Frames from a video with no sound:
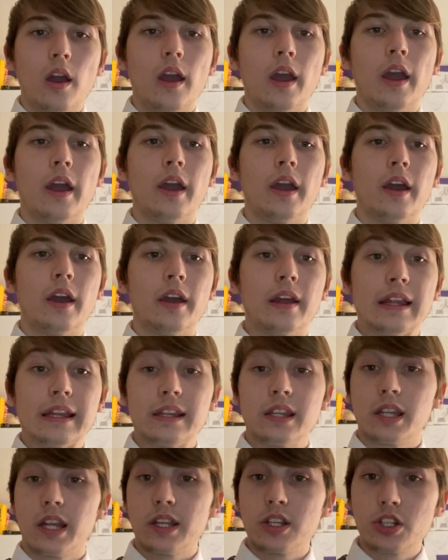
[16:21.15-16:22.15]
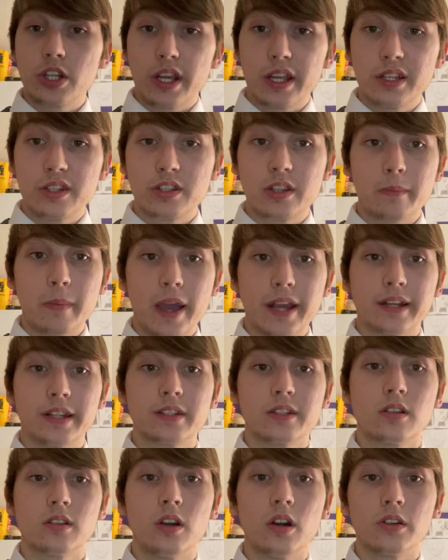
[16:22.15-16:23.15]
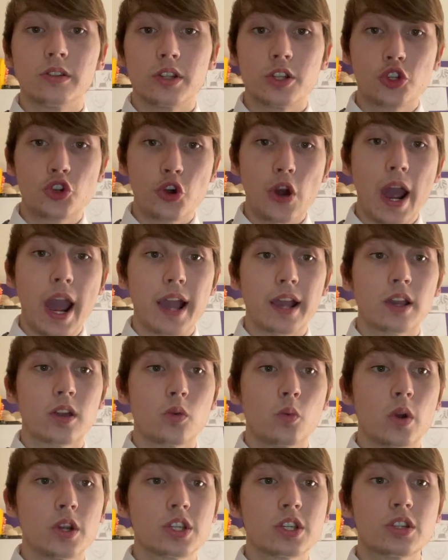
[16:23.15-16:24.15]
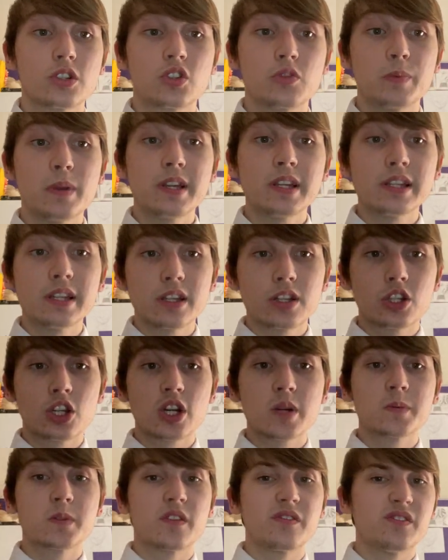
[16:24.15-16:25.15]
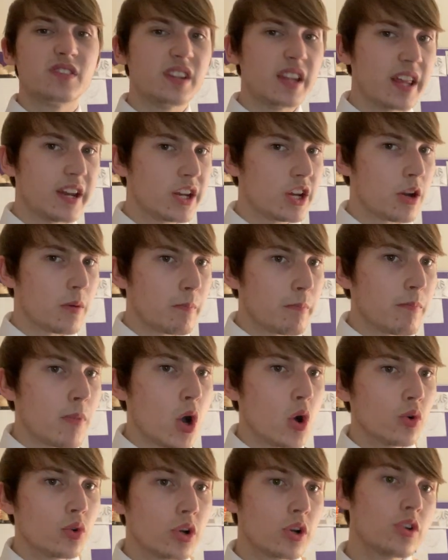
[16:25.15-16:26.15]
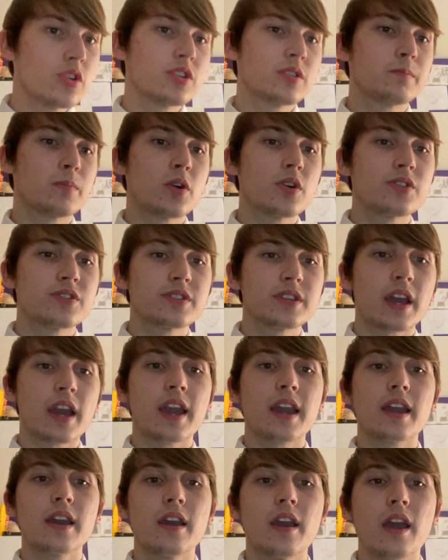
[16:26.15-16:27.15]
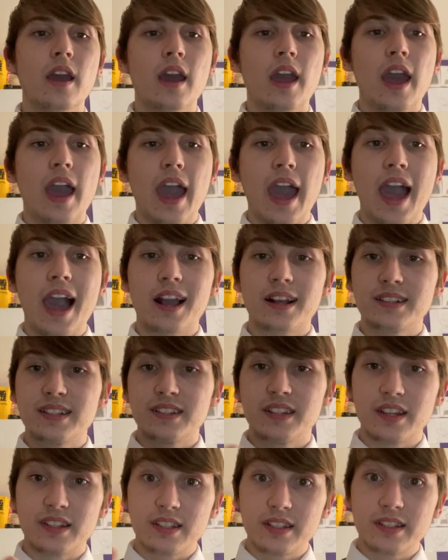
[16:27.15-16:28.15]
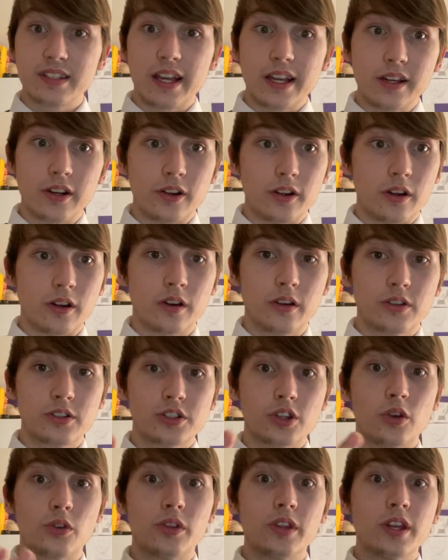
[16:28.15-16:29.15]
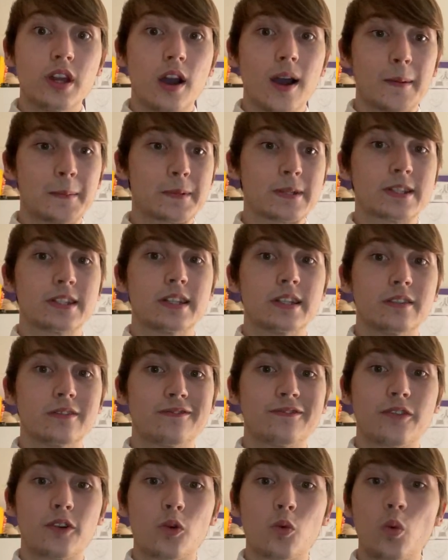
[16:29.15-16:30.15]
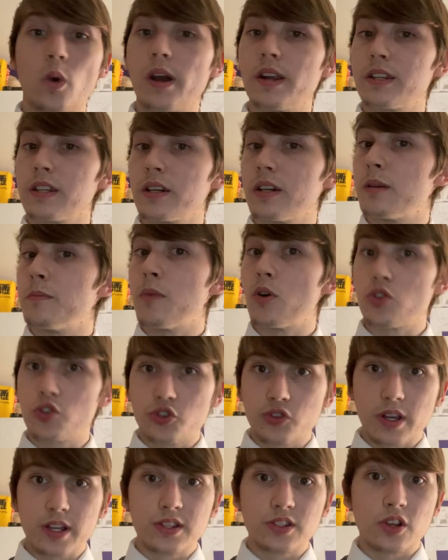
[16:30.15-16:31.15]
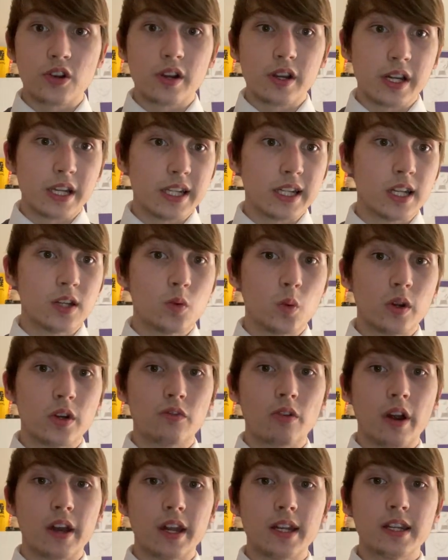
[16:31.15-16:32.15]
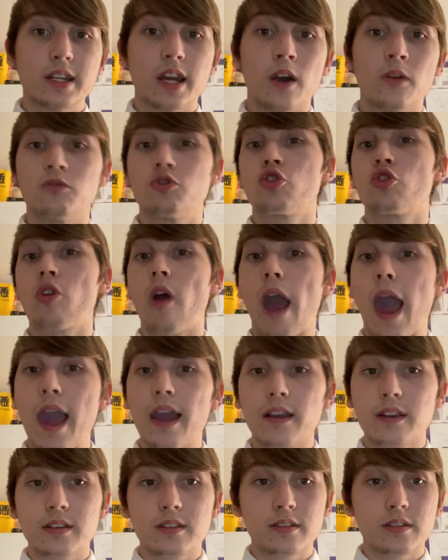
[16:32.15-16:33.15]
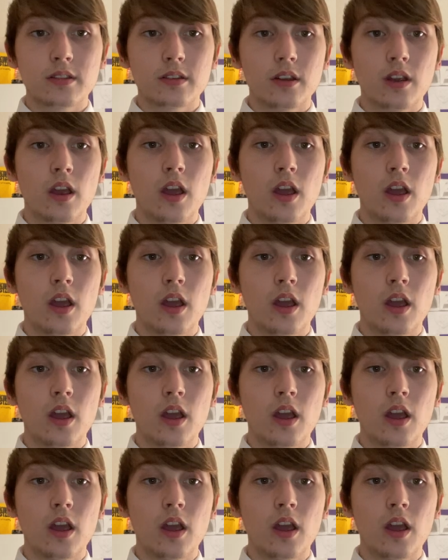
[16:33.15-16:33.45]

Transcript: they change the magnets along the track, which, speaking in terms of linear motors per se, acts as a stator, so the opposite for what most trains are needed when running down the tracks.